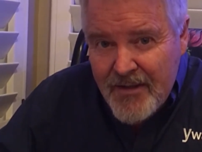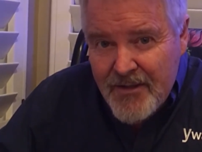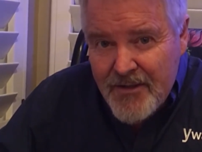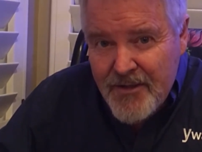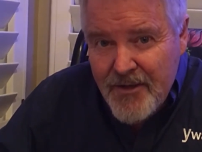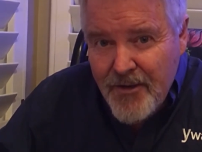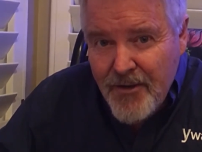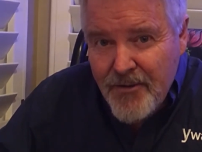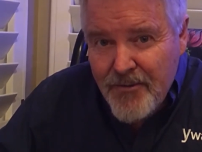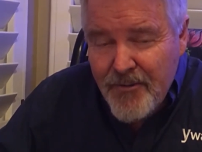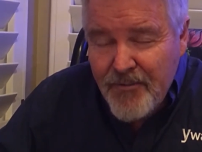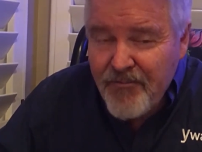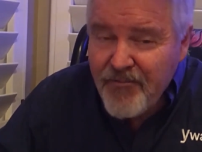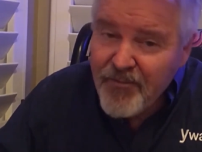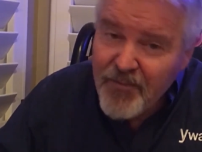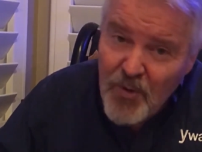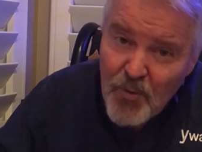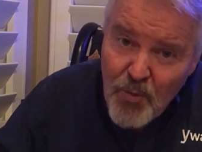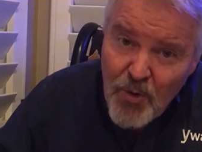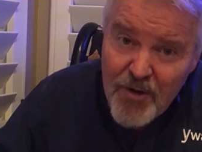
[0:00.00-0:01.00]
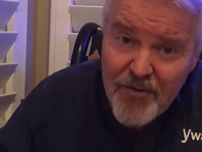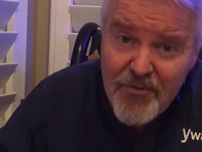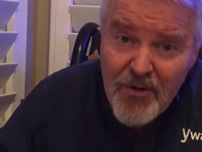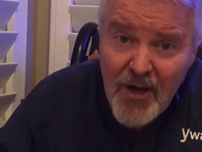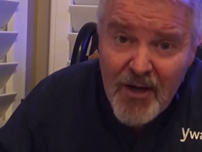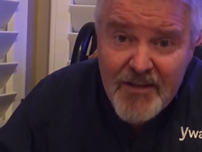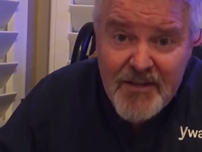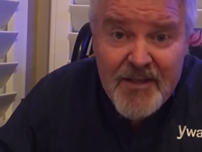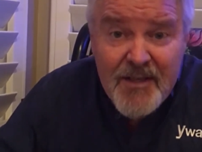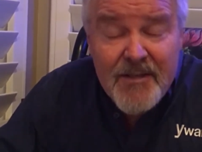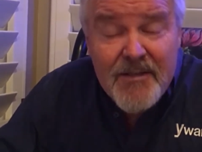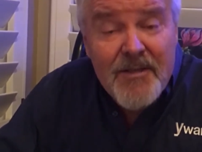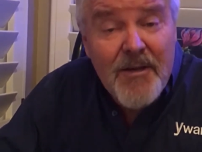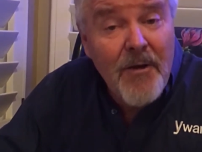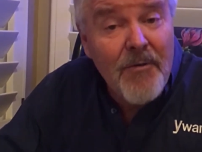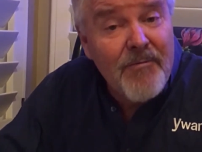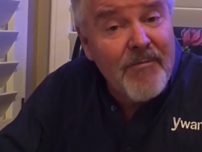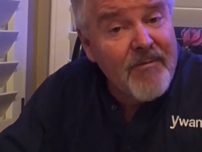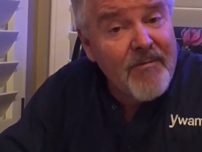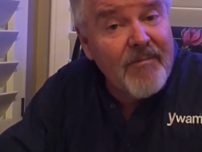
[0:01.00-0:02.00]
So the Word of God says,
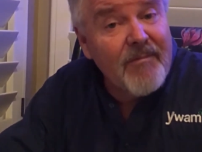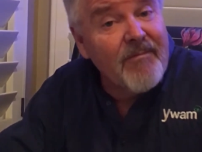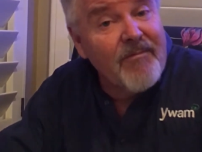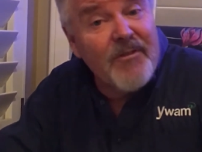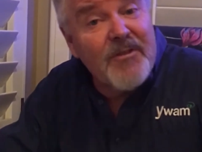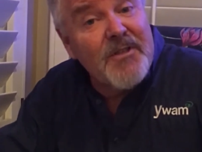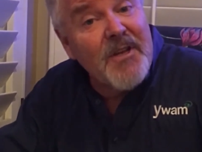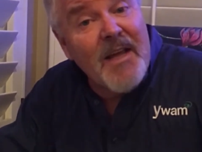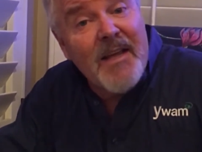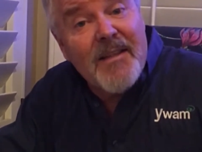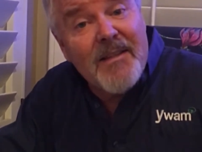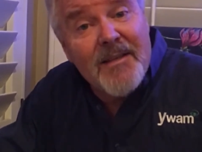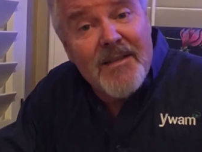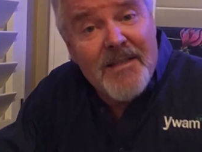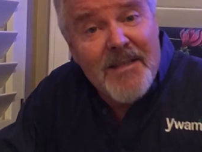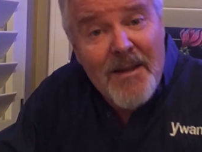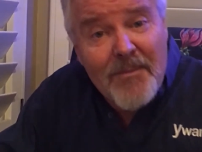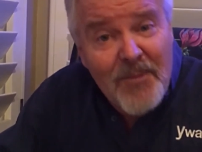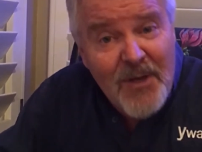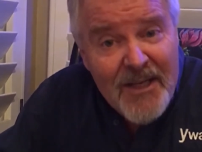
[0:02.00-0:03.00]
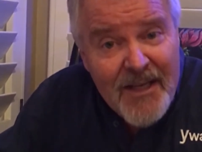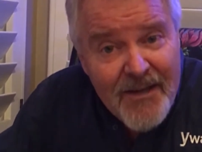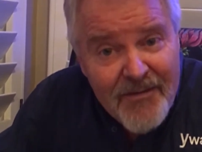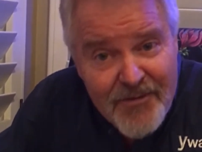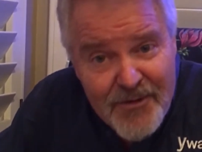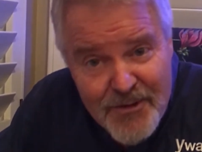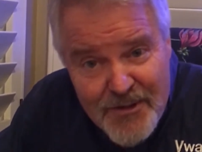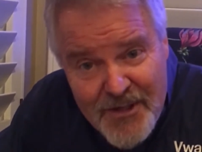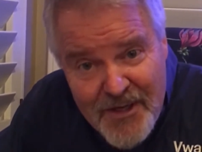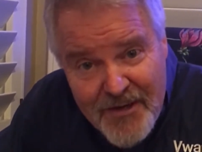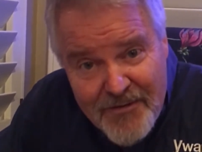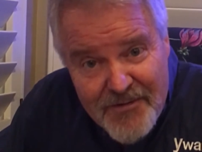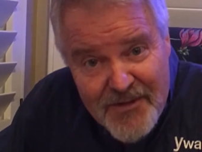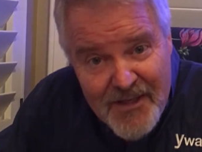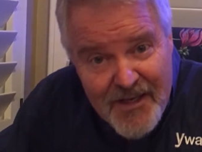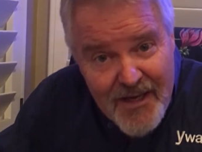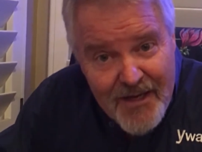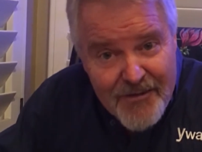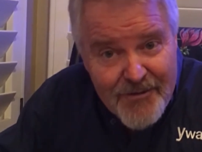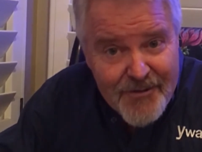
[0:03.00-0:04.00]
don't forsake the assembling of yourself
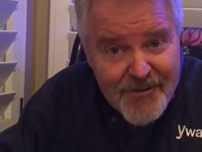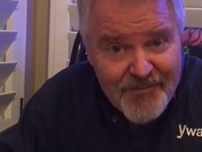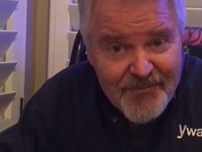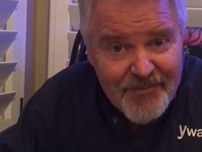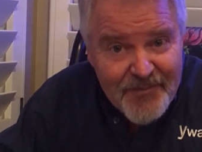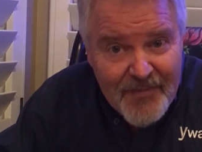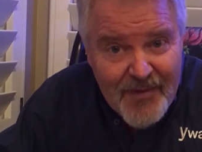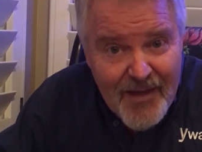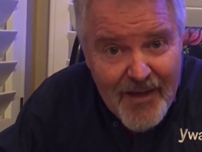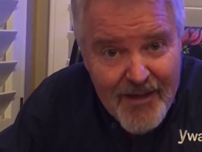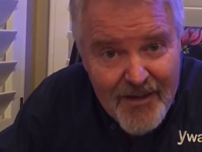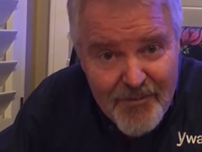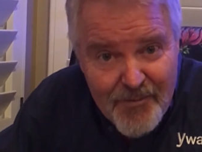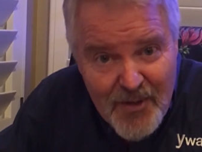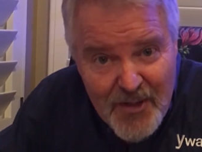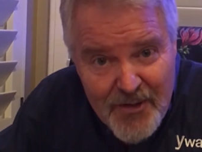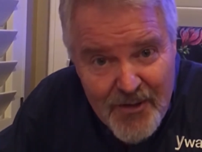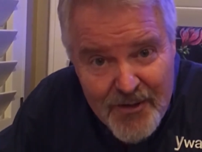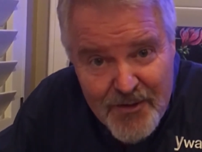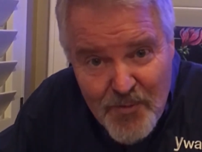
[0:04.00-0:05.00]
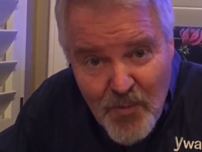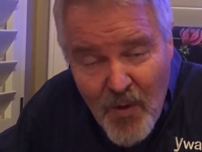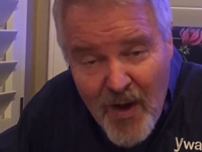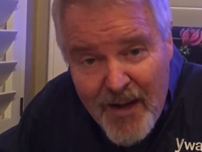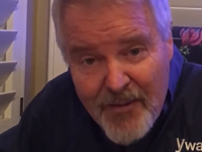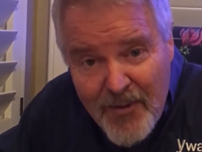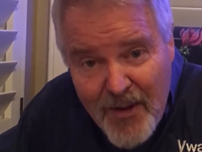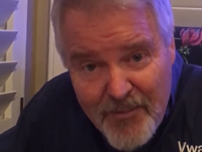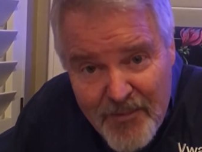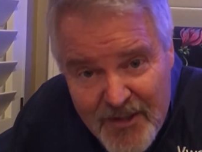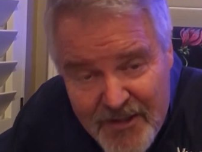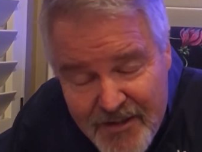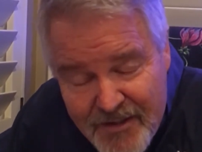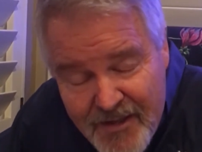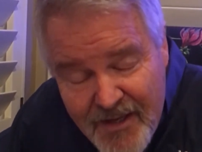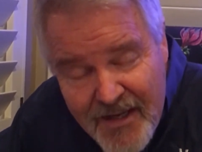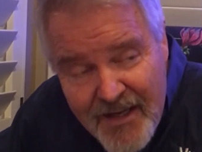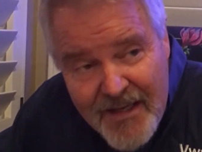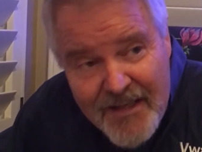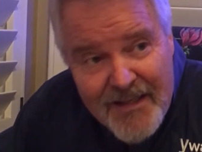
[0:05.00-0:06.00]
together. And because YWAM is
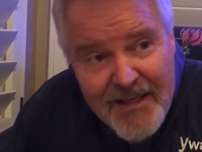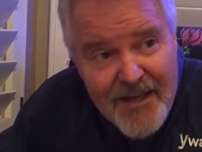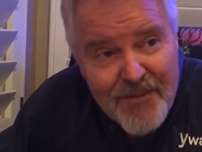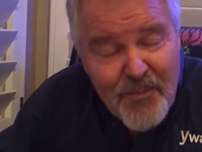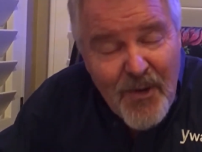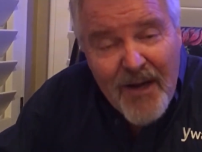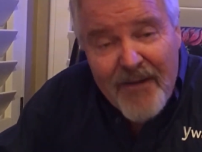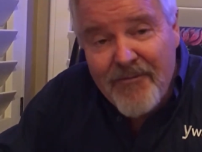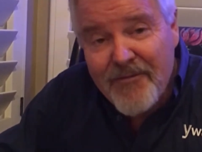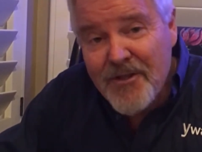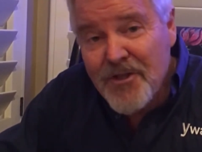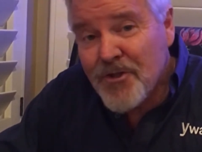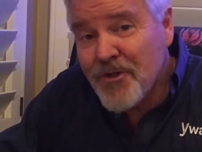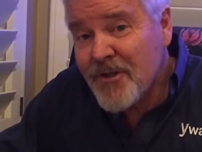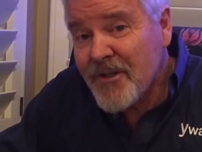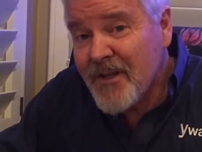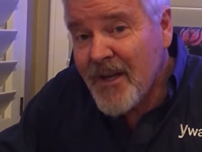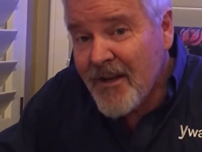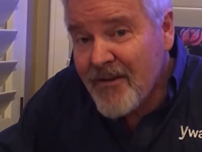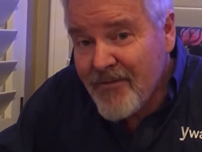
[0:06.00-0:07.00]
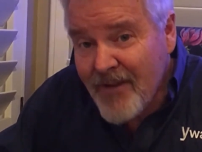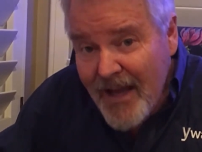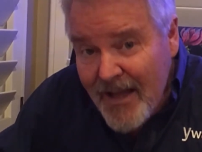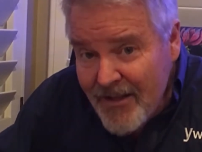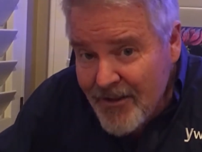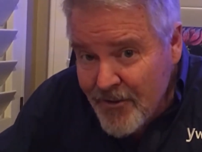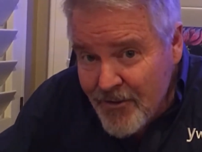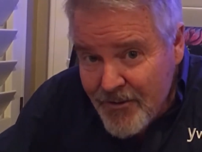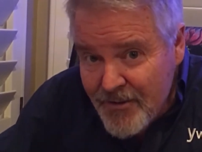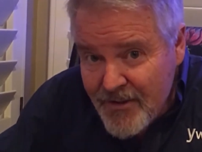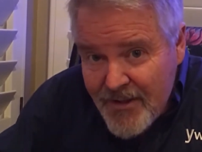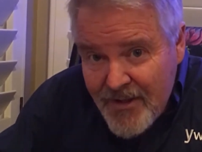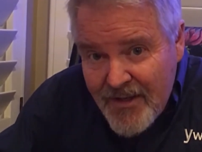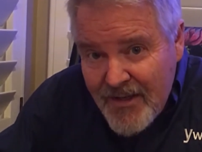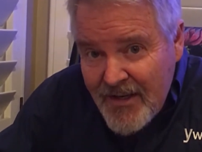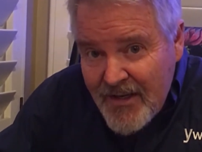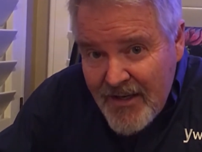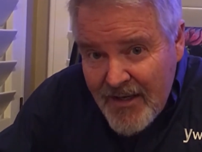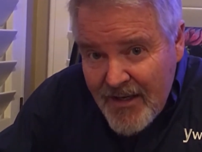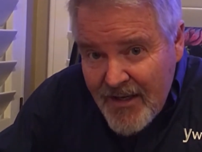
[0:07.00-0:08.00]
led by vision and values,
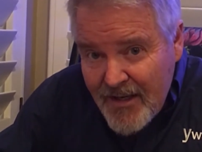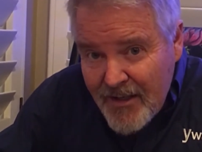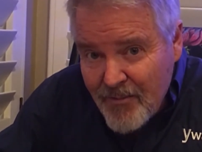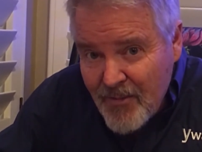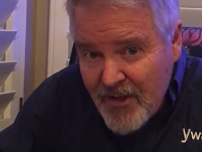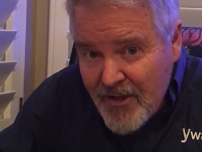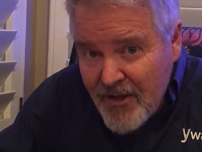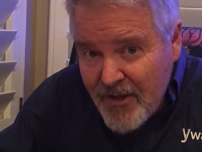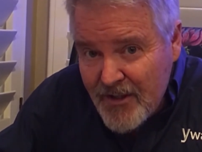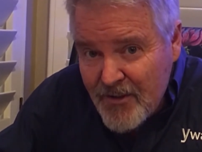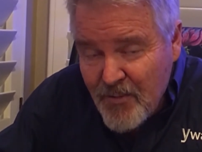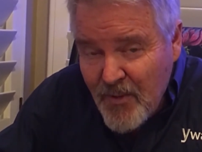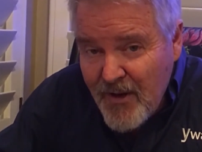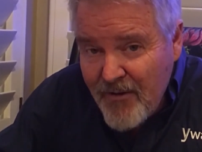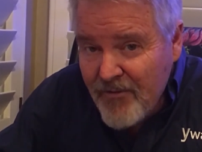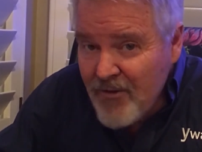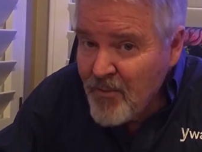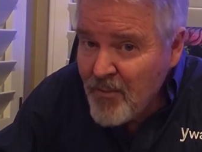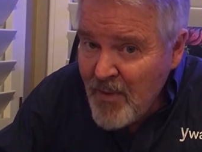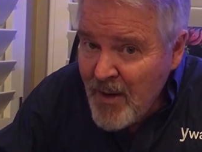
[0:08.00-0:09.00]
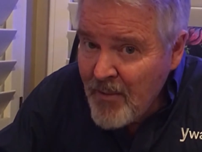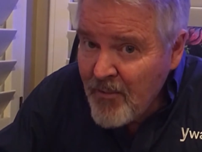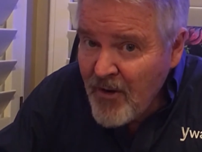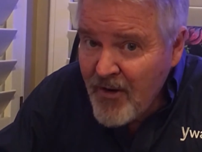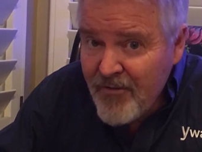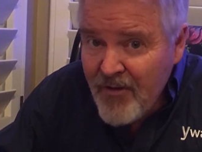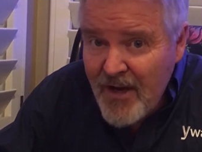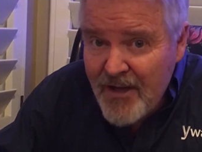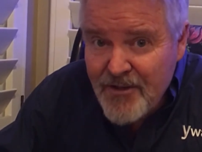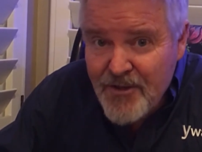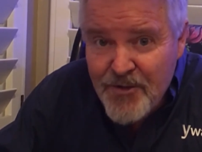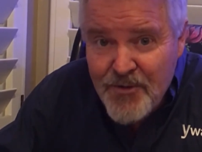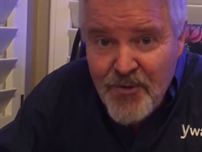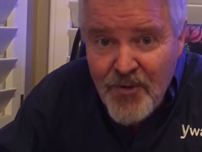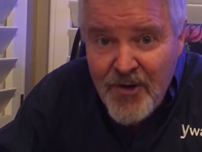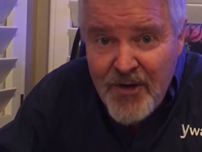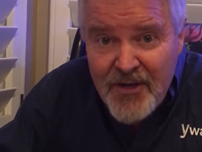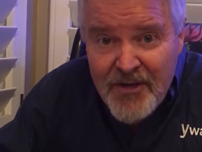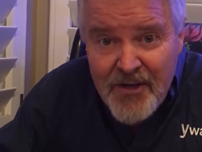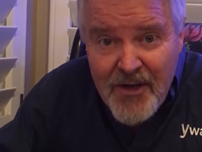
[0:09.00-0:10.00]
and because we have the memory of our
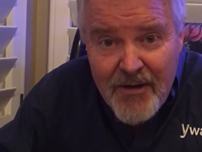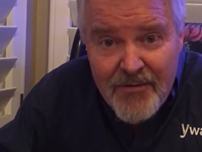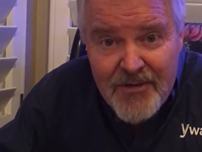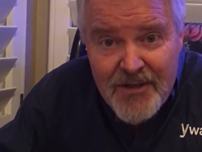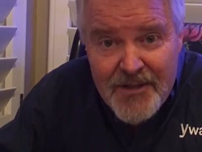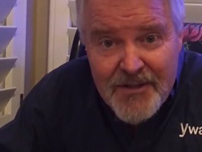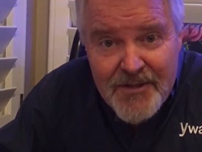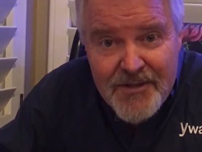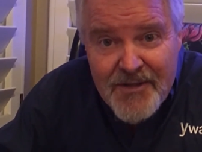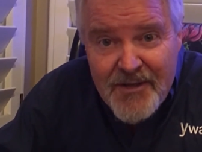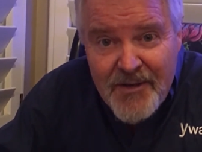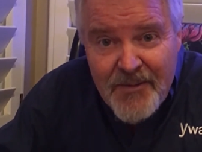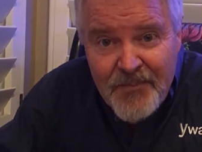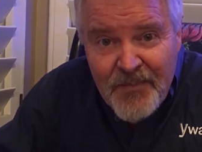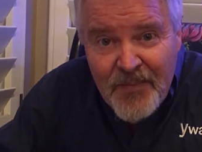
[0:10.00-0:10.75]
story and covenants,